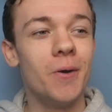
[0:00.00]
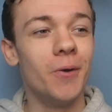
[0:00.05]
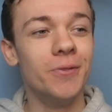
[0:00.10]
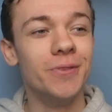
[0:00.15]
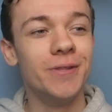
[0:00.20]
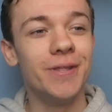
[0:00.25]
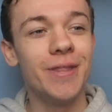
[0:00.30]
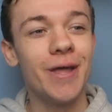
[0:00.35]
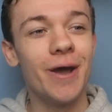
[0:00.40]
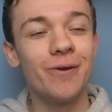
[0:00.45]

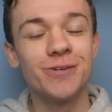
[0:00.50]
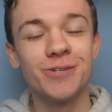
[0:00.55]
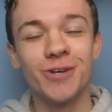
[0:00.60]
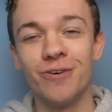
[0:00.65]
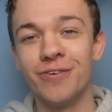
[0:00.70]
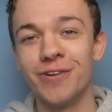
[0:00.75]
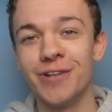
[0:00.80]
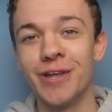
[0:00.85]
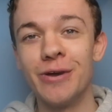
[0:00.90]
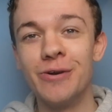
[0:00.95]
Under no
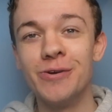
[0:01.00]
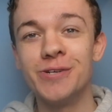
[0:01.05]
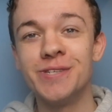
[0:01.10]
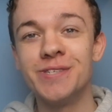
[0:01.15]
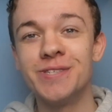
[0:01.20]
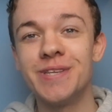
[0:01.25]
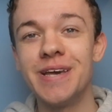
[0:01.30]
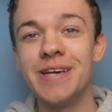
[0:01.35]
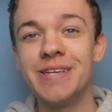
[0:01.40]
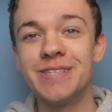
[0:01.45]
sort of
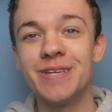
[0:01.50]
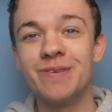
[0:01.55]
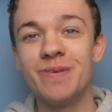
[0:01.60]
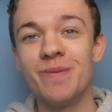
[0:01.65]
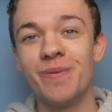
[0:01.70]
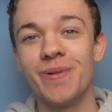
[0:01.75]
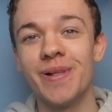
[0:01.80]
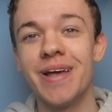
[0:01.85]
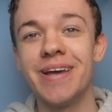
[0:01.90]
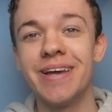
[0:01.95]
illusions that he's going
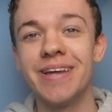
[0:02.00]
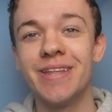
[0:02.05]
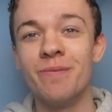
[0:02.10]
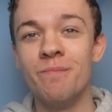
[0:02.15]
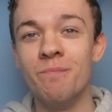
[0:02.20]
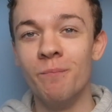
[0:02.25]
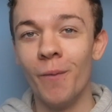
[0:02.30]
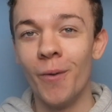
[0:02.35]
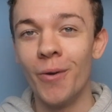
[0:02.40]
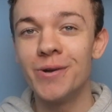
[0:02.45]
to be playing in
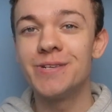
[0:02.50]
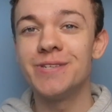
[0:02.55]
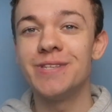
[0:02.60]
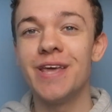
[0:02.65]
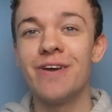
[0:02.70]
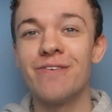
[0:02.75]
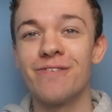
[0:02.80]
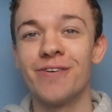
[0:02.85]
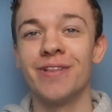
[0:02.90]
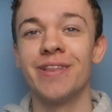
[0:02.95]
a much
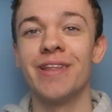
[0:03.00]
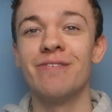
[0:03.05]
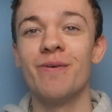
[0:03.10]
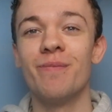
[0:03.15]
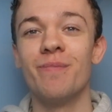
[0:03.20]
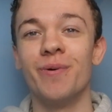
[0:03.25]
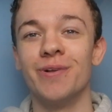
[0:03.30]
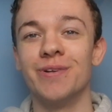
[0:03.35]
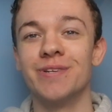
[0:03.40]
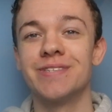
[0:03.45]
different
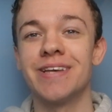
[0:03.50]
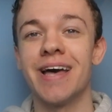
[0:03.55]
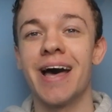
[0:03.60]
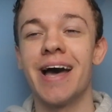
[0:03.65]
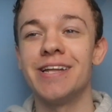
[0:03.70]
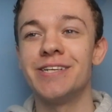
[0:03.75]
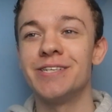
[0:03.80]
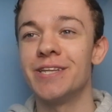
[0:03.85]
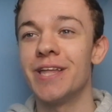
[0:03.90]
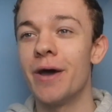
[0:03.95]
Liverpool
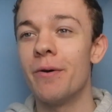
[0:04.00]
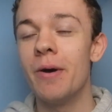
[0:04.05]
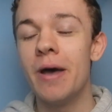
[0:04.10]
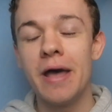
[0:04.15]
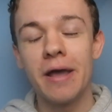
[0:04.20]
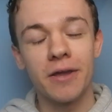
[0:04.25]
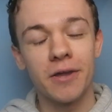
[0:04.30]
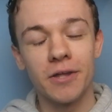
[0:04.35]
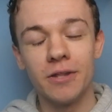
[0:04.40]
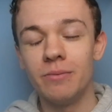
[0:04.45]
side, you know.
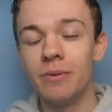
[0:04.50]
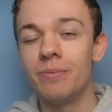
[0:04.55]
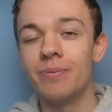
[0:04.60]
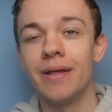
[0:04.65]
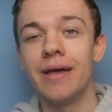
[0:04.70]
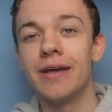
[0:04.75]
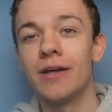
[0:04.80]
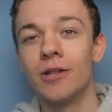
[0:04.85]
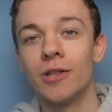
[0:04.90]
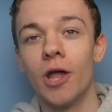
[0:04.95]
Going to be
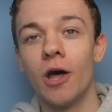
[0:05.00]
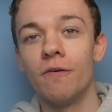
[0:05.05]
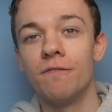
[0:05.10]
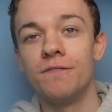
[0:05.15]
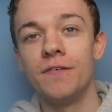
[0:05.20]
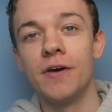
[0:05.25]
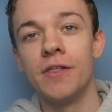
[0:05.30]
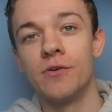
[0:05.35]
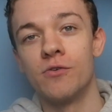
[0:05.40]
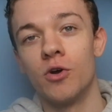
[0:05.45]
playing a lot
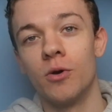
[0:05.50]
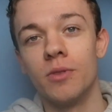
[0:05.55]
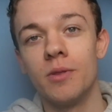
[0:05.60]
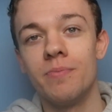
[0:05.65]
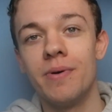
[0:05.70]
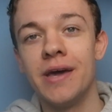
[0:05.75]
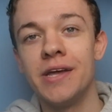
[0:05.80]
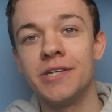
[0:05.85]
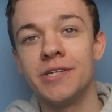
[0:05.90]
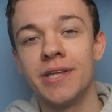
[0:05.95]
further up
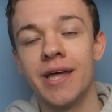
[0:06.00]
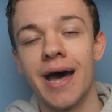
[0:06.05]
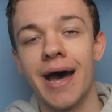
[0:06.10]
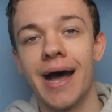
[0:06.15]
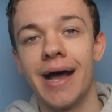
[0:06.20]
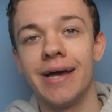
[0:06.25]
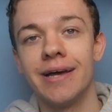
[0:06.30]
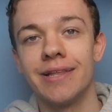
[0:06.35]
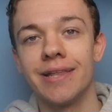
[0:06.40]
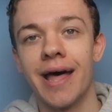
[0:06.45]
the pitch in a
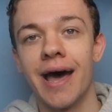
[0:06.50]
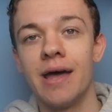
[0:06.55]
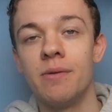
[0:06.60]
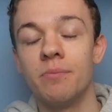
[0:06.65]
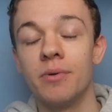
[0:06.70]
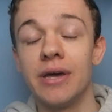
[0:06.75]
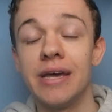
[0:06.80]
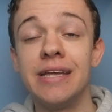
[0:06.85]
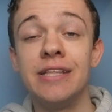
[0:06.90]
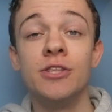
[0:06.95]
higher
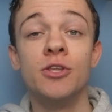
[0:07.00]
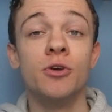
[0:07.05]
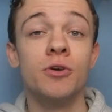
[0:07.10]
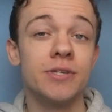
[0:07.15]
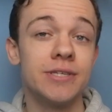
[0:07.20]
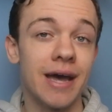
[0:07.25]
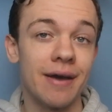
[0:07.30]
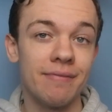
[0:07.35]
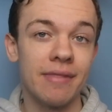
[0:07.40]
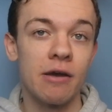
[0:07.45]
line, but he
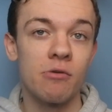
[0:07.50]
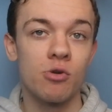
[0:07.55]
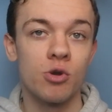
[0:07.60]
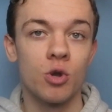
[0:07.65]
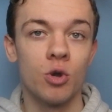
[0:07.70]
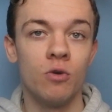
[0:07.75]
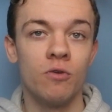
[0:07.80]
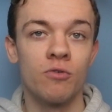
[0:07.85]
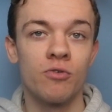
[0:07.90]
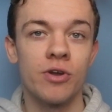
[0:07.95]
does have that
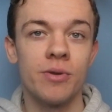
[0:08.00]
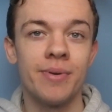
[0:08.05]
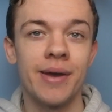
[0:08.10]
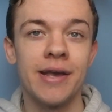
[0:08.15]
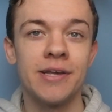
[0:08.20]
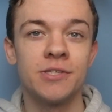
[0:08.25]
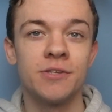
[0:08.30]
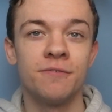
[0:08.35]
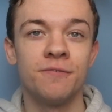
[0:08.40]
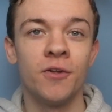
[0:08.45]
recovery
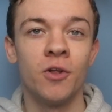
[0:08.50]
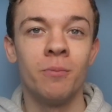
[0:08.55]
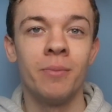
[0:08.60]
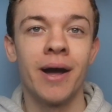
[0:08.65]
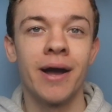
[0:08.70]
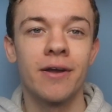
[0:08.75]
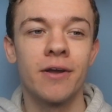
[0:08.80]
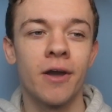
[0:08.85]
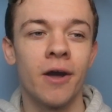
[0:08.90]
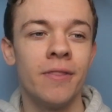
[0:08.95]
pace to fall
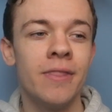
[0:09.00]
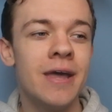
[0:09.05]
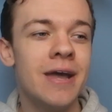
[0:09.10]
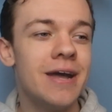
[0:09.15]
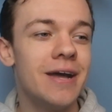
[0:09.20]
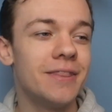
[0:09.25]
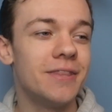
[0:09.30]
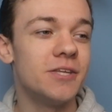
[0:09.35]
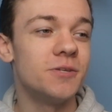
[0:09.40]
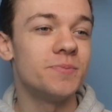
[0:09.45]
back on.
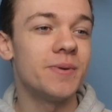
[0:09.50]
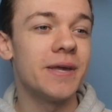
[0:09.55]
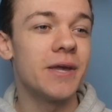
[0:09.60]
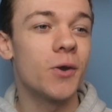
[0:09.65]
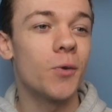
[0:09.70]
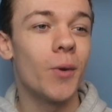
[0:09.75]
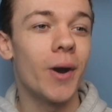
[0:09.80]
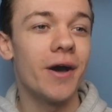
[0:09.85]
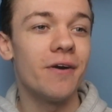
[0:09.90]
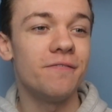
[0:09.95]
There's
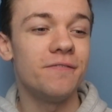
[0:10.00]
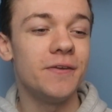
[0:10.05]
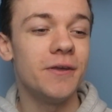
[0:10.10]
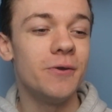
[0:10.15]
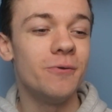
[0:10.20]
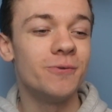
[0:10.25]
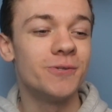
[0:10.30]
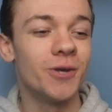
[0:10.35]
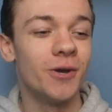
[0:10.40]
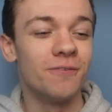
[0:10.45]
been quite a
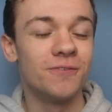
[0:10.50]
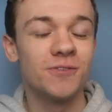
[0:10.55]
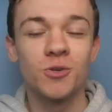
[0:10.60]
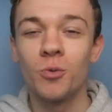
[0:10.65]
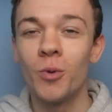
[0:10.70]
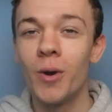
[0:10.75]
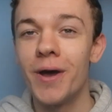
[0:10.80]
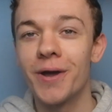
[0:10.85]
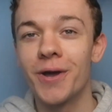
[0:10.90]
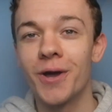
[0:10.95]
few sort of
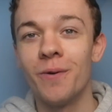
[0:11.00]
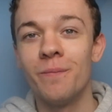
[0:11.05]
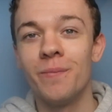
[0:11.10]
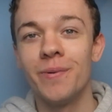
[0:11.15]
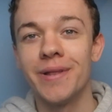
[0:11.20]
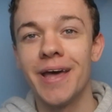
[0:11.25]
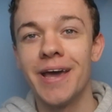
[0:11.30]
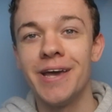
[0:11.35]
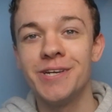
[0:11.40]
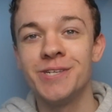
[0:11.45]
Twitter
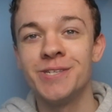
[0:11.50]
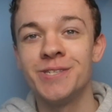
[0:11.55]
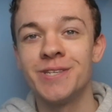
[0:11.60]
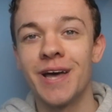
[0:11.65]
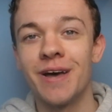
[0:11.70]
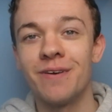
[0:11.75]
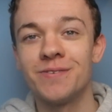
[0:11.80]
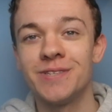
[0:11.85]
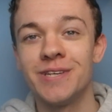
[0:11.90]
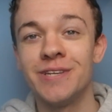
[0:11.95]
compilations
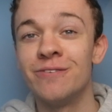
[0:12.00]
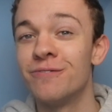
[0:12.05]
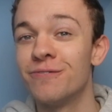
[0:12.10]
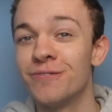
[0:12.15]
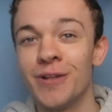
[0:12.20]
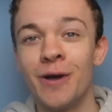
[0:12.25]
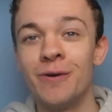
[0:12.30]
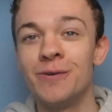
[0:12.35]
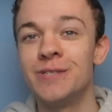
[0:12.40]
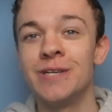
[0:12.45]
that I've seen
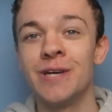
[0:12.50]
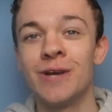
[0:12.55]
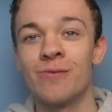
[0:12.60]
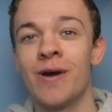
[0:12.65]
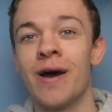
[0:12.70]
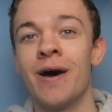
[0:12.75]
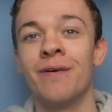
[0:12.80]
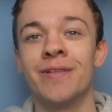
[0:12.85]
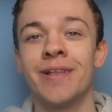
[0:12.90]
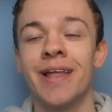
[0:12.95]
floating
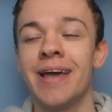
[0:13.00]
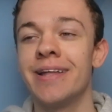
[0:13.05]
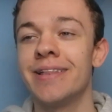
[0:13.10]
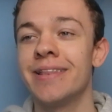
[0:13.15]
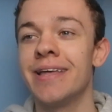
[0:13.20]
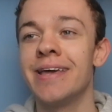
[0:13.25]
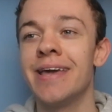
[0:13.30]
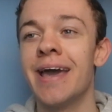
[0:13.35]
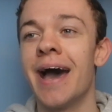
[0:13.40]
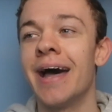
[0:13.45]
around
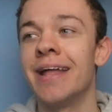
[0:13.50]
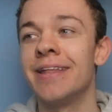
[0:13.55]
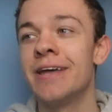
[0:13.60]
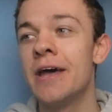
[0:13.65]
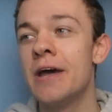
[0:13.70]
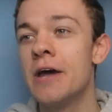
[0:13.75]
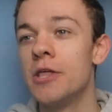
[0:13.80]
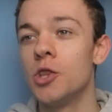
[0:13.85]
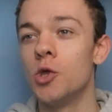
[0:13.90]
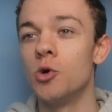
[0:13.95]
lately, and
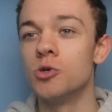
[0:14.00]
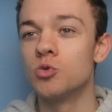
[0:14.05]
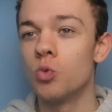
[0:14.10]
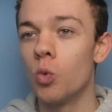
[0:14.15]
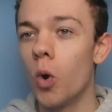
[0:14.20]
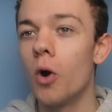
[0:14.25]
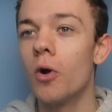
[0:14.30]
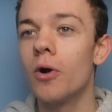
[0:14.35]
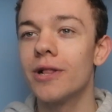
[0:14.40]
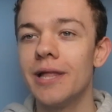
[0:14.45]
there was
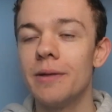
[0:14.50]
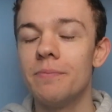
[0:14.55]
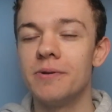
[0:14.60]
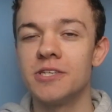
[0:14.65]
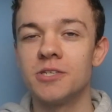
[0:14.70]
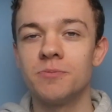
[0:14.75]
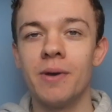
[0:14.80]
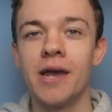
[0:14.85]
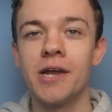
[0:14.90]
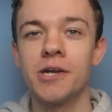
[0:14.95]
one clip
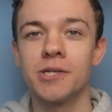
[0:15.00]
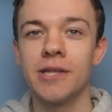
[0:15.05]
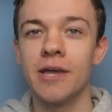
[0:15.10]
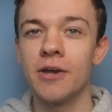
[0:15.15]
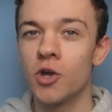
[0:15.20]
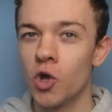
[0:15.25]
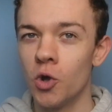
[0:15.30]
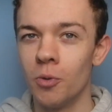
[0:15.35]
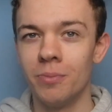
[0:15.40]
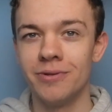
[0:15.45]
especially
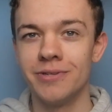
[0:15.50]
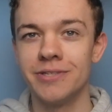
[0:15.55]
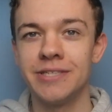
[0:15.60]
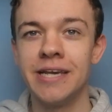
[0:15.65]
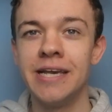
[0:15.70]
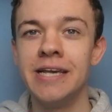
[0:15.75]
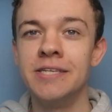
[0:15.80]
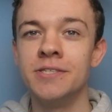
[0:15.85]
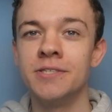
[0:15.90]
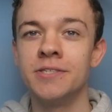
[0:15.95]
a couple
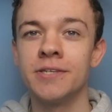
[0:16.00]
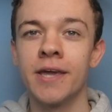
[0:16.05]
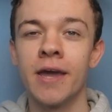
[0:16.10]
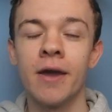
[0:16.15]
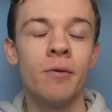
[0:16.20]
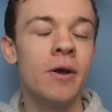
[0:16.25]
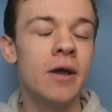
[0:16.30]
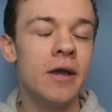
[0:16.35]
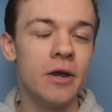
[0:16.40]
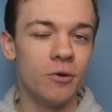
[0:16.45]
seasons
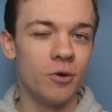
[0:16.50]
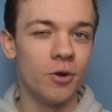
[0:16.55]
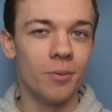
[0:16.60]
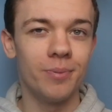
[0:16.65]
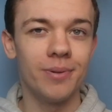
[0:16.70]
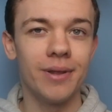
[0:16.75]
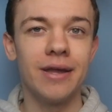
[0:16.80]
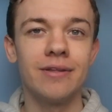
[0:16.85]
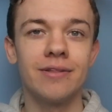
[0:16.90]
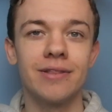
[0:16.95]
ago. We were
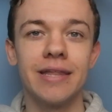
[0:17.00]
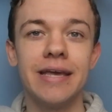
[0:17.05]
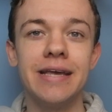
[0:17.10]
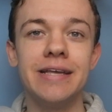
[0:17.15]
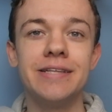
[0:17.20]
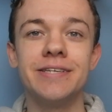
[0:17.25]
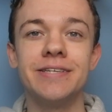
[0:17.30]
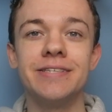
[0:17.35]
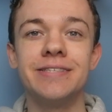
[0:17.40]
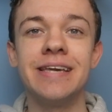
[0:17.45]
playing
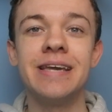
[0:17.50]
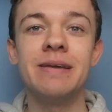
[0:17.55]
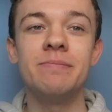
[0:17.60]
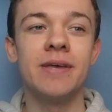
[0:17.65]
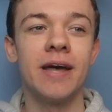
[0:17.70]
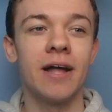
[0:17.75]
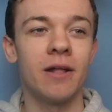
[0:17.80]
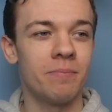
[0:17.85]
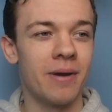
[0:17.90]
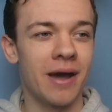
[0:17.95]
Leeds at
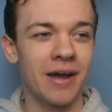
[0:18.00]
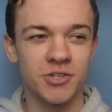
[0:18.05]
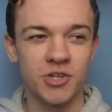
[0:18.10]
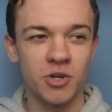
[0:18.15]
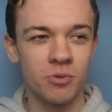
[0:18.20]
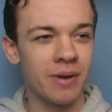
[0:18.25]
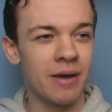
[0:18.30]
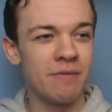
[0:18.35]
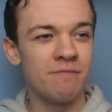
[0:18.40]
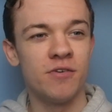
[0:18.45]
Deepdale.
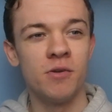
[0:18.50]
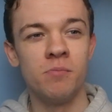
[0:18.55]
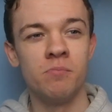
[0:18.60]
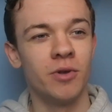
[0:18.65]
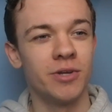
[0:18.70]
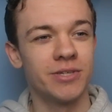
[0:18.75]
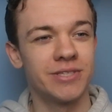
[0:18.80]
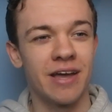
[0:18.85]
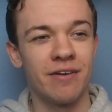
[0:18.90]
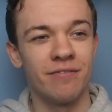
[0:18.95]
Patrick Bamford
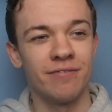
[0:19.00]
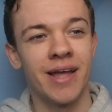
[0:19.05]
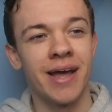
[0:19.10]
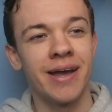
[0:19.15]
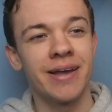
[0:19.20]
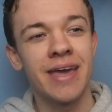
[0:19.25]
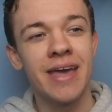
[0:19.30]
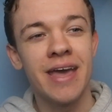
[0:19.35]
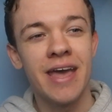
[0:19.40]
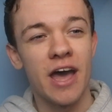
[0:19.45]
must have
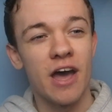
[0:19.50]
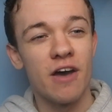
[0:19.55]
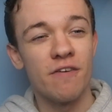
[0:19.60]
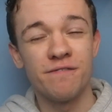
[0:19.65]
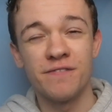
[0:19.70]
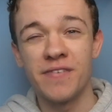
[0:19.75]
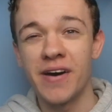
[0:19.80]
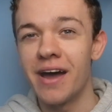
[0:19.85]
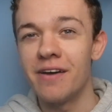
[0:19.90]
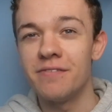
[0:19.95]
like a
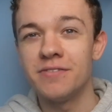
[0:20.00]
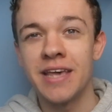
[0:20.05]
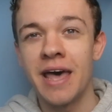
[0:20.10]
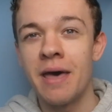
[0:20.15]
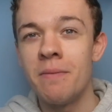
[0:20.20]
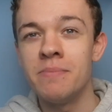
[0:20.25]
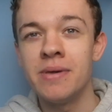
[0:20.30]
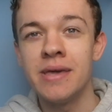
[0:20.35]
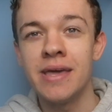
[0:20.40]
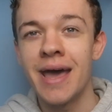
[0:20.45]

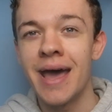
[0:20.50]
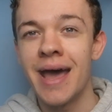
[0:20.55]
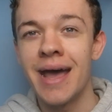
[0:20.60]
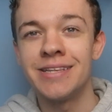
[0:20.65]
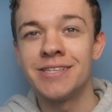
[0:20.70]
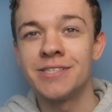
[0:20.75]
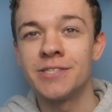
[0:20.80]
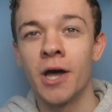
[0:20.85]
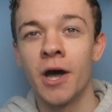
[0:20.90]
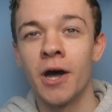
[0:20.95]
5-10 metre
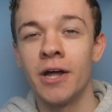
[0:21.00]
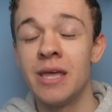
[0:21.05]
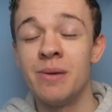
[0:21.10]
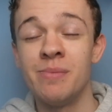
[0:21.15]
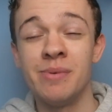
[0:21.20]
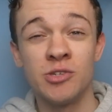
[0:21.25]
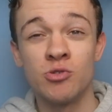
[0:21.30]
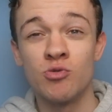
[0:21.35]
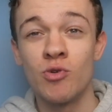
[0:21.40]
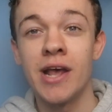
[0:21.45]
head start on
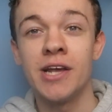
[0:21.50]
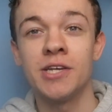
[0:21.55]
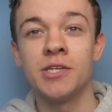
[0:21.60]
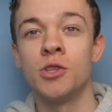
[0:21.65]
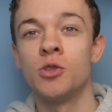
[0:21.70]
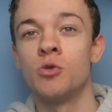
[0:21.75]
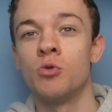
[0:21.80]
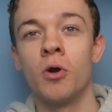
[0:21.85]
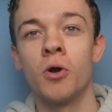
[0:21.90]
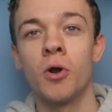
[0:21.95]
him. He's
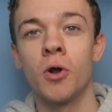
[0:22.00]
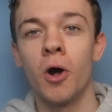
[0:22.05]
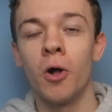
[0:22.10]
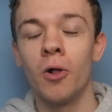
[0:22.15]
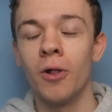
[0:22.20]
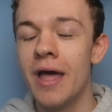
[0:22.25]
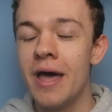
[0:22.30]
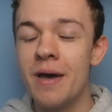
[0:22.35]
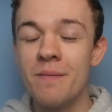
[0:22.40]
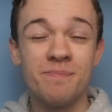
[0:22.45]
racing through on goal.